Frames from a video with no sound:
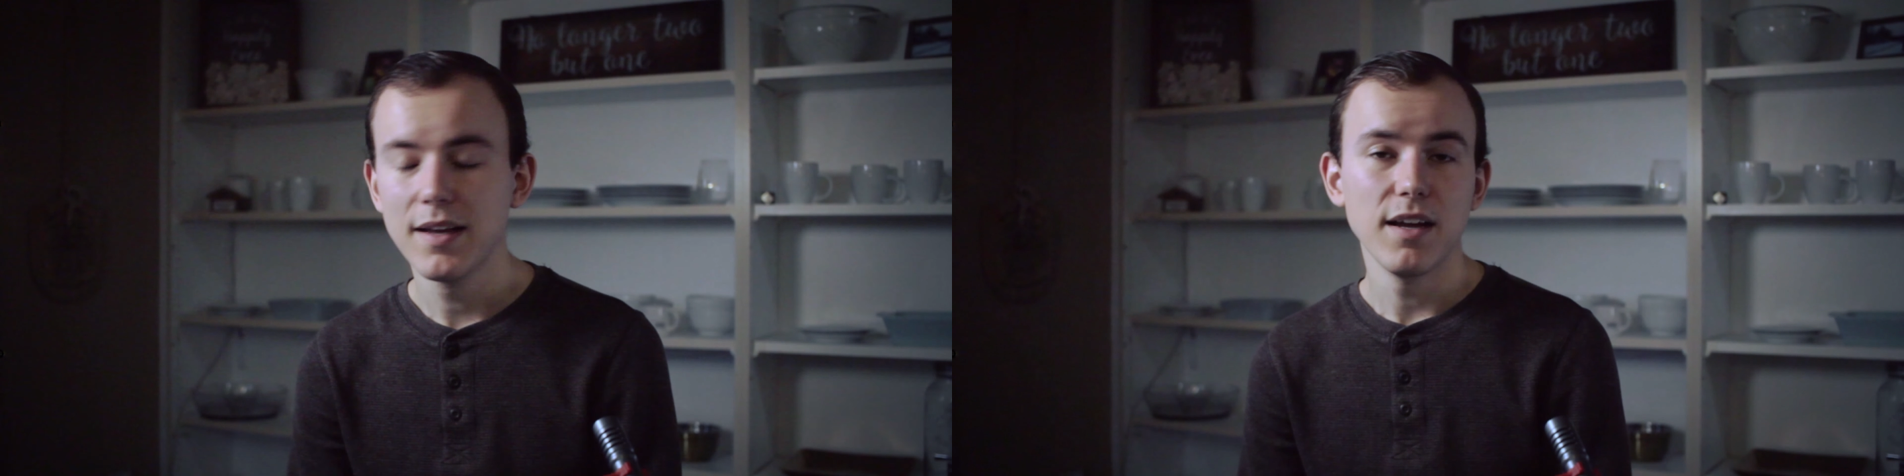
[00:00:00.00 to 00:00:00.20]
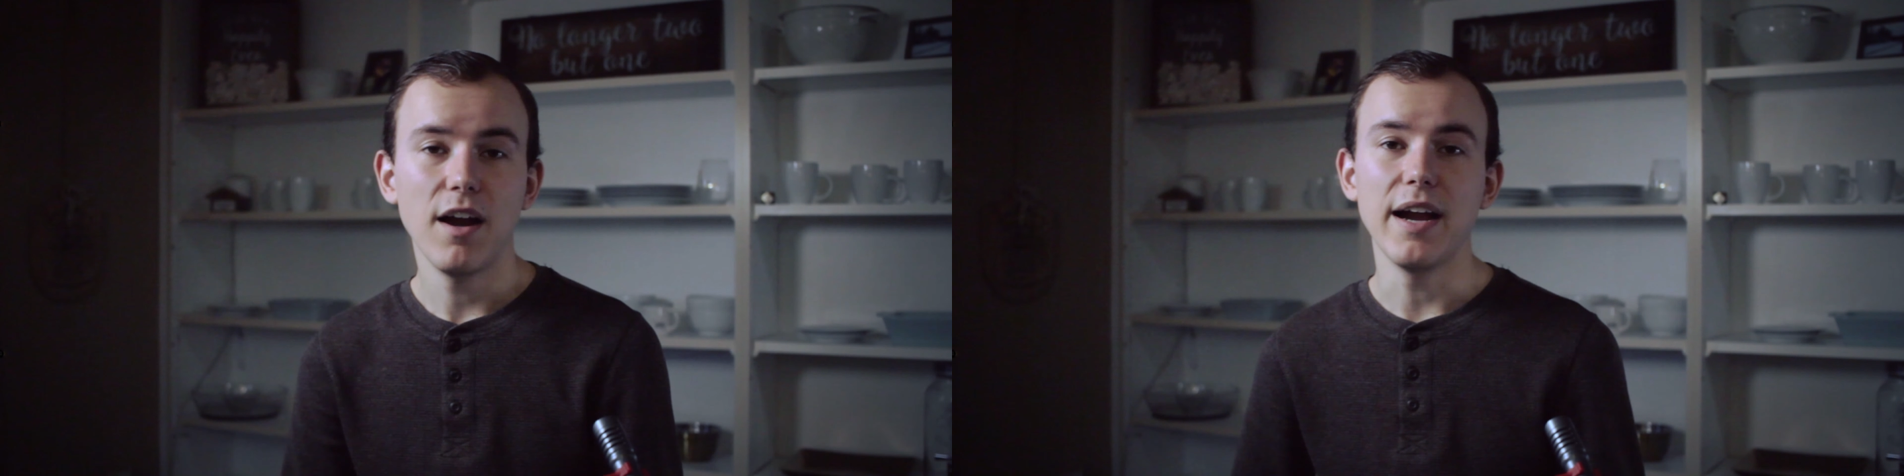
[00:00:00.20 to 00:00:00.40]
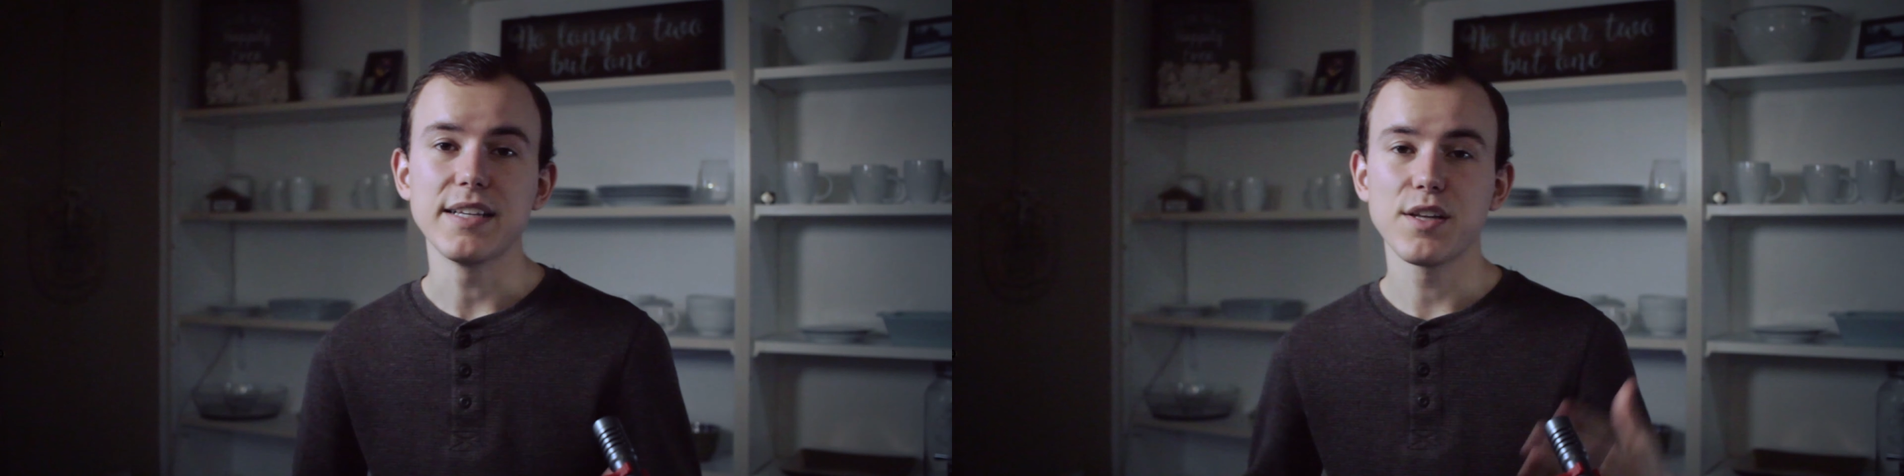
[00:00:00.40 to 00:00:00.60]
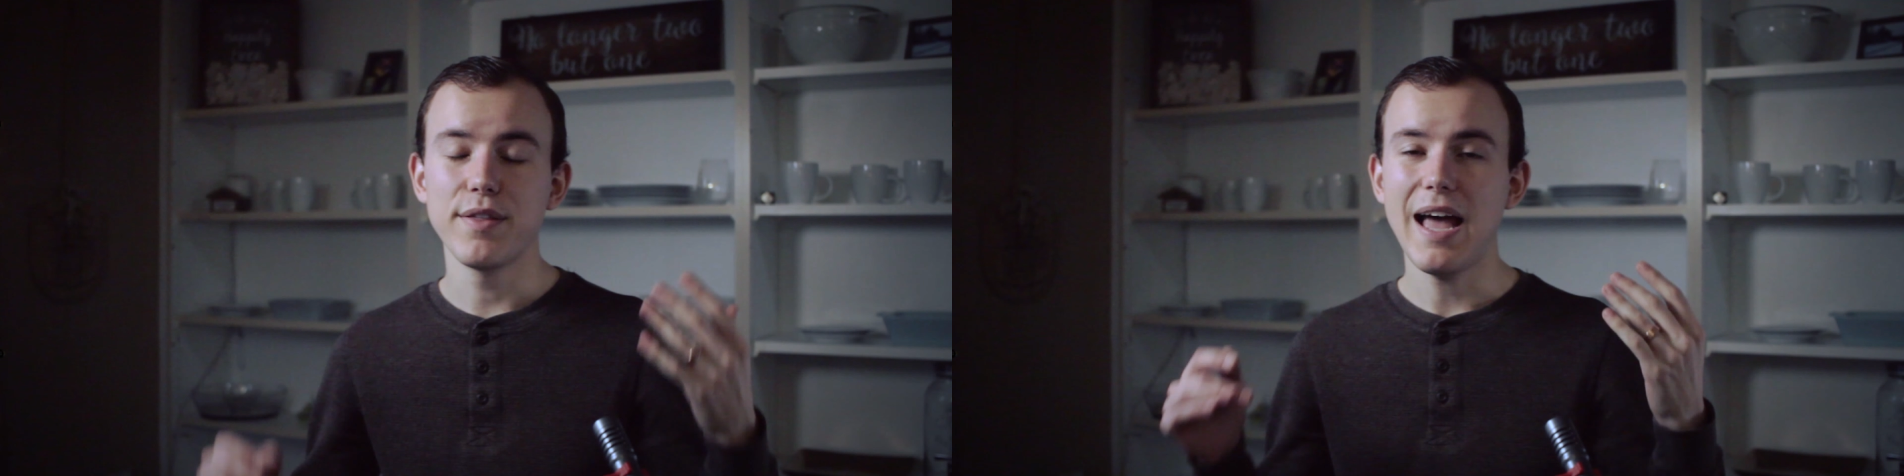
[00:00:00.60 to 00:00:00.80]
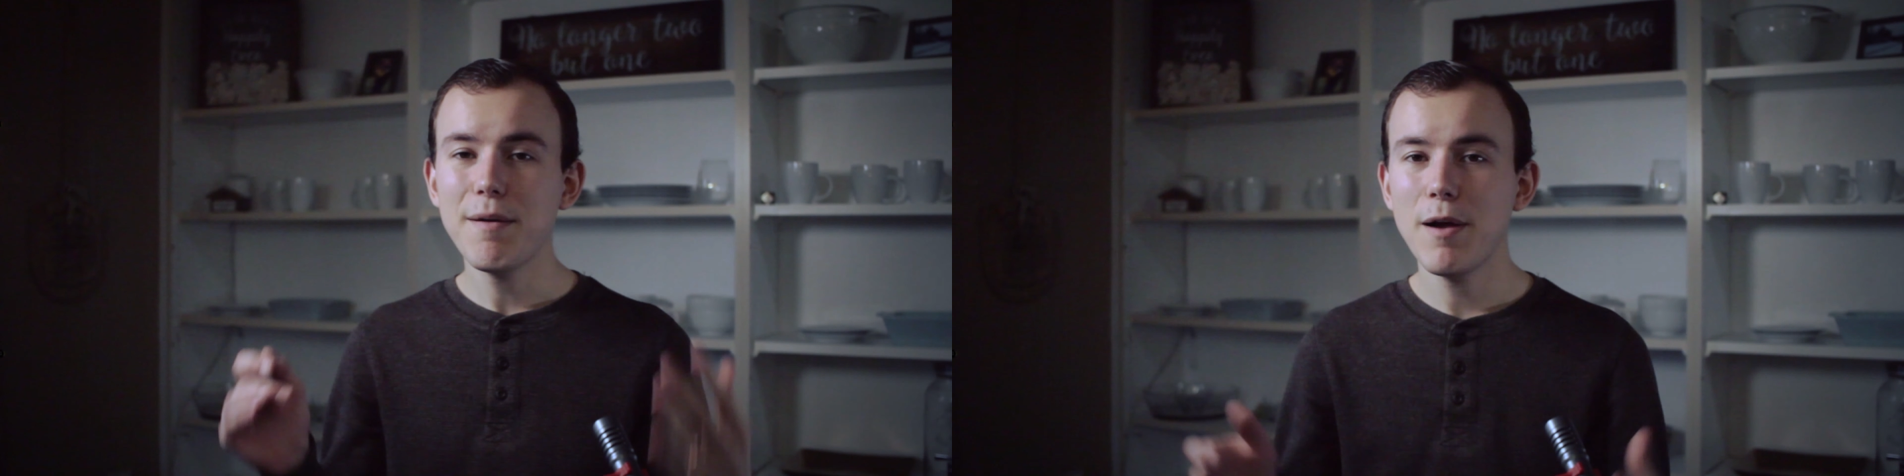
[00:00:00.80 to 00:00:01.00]
All right, so
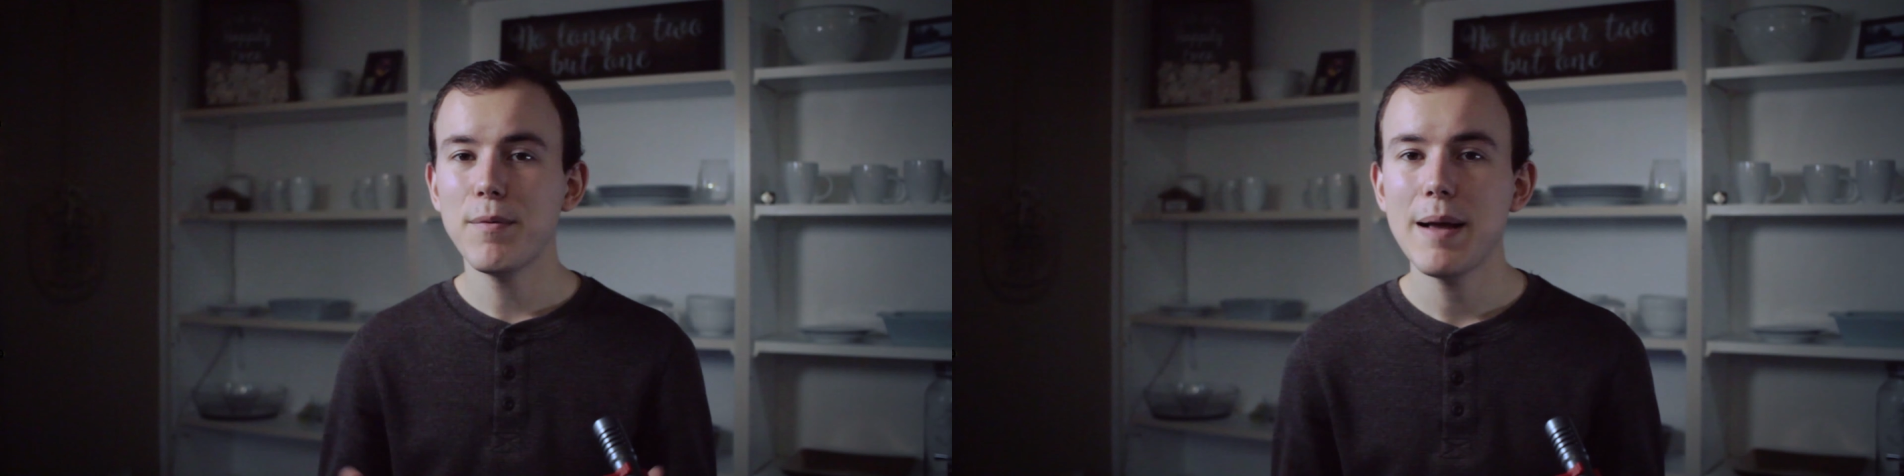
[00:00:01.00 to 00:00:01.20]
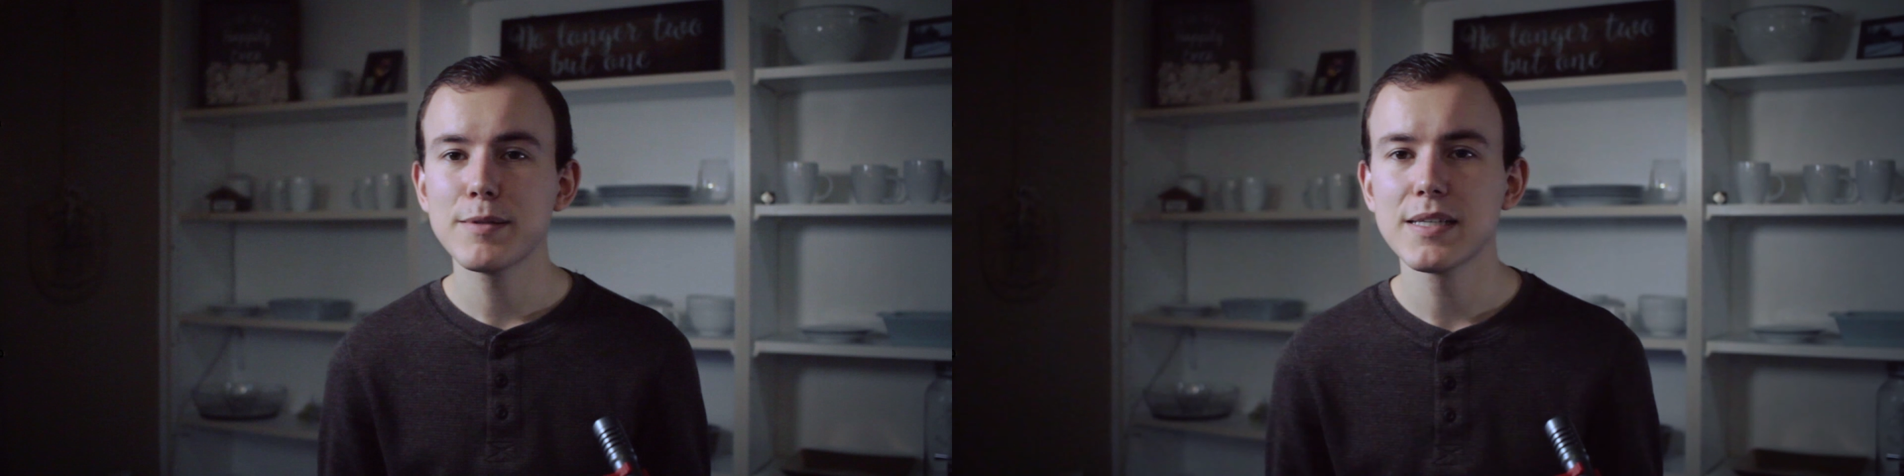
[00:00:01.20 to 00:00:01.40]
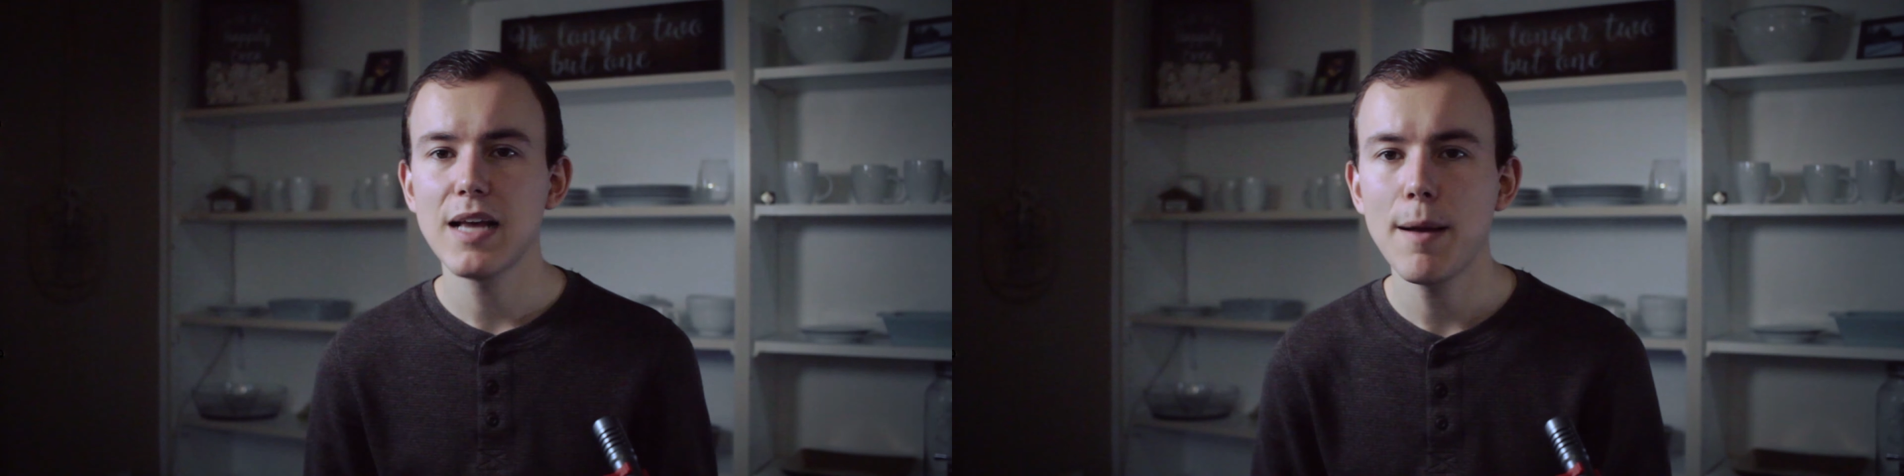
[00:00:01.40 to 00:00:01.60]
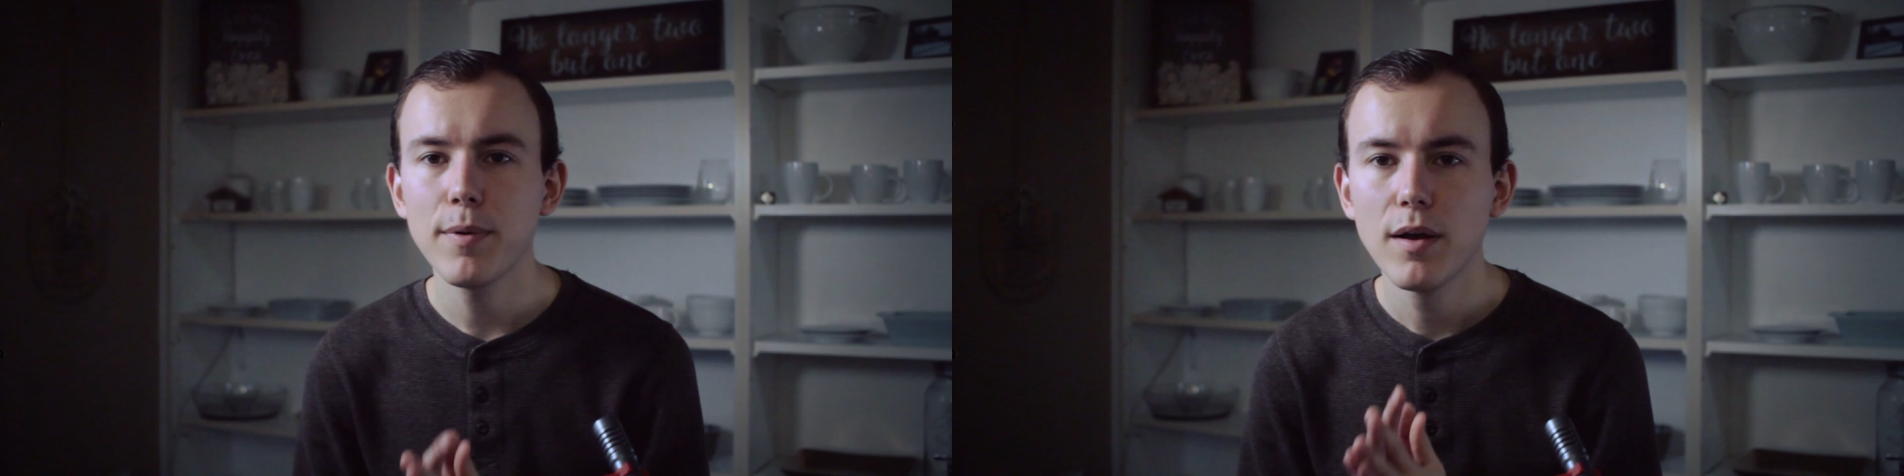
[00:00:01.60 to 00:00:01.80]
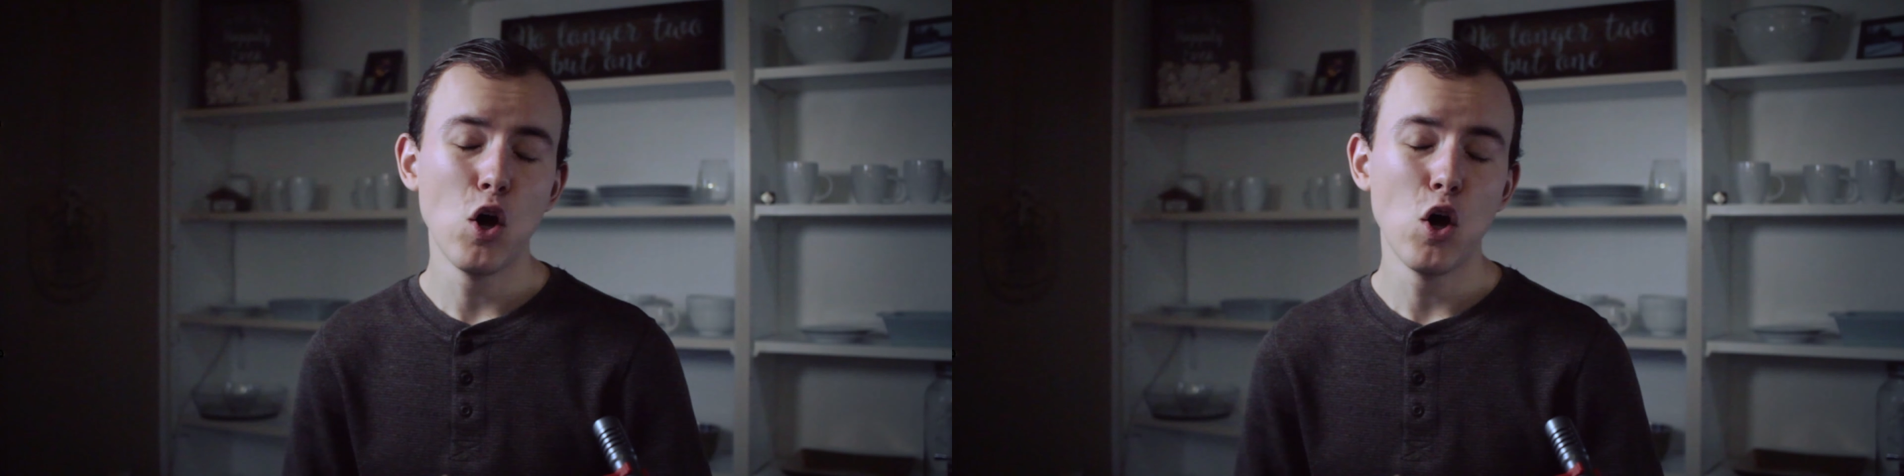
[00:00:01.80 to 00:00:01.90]
that about wraps this up.